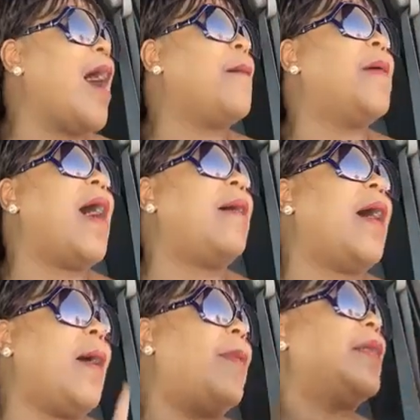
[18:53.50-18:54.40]
How
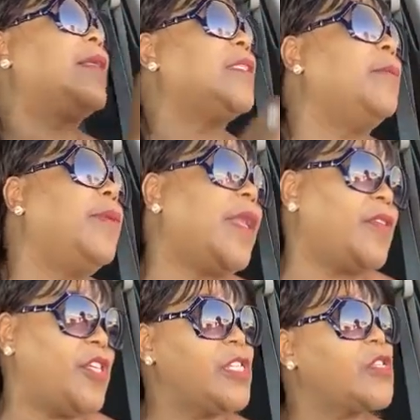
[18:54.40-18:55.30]
about this? The blood
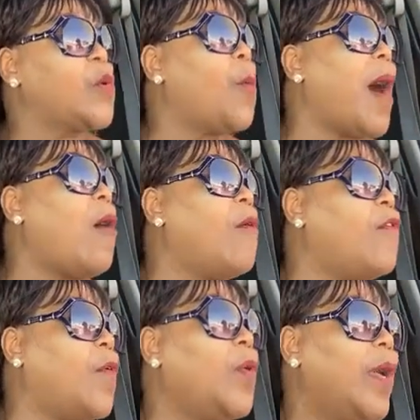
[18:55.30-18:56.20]
of Jesus so
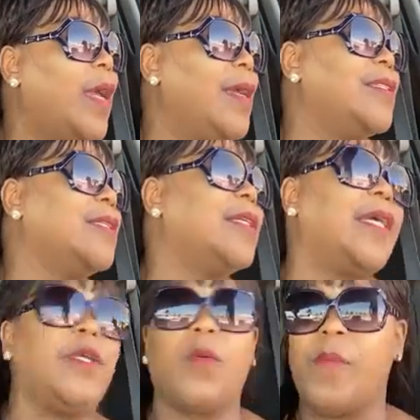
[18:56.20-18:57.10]
powerful, it took
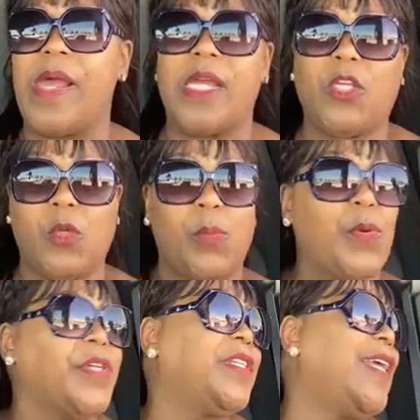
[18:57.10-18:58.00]
care of your past, your
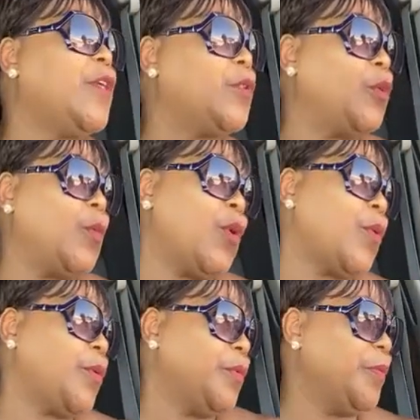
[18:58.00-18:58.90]
present, and your
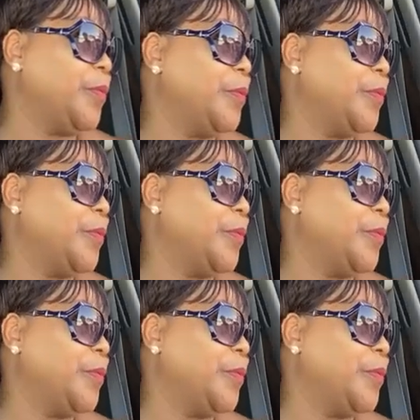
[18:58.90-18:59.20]
tomorrow.